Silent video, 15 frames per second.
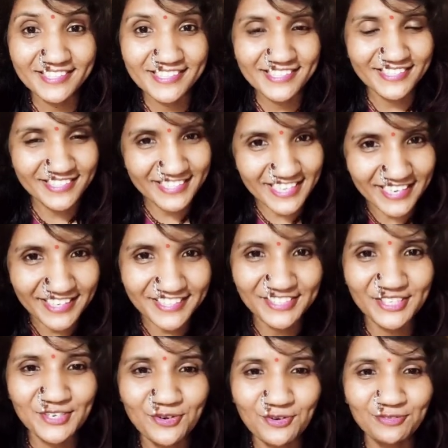is the second
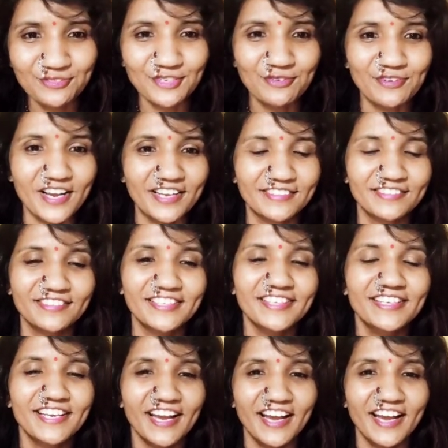day of Navratri,